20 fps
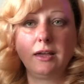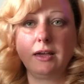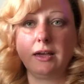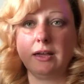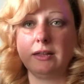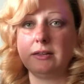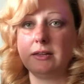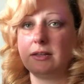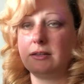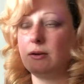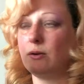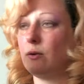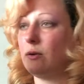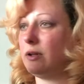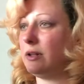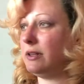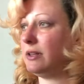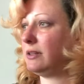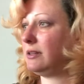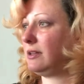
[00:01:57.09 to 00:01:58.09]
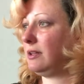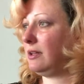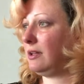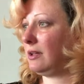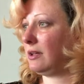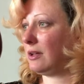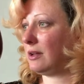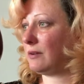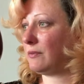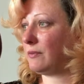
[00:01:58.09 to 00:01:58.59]
and then hold it
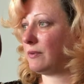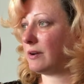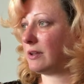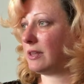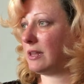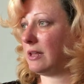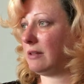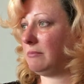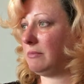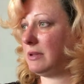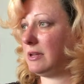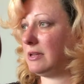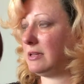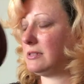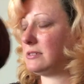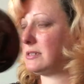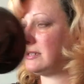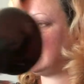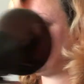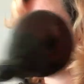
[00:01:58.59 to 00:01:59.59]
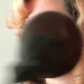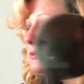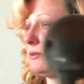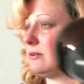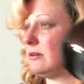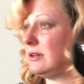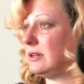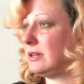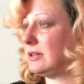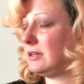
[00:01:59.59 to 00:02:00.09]
here for 10 minutes, and then
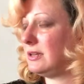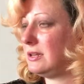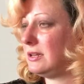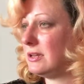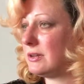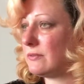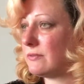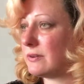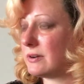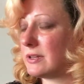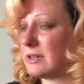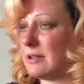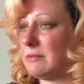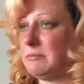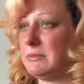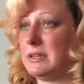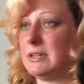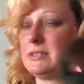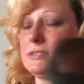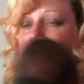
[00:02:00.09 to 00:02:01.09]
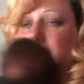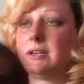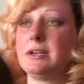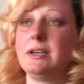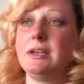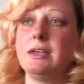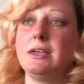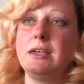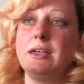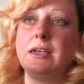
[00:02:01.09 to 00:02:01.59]
hold it here for 10 minutes,
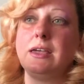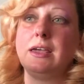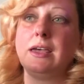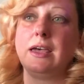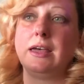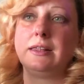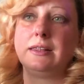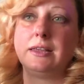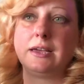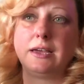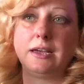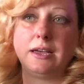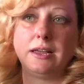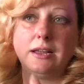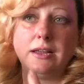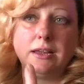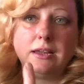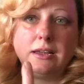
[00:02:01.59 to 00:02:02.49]
and then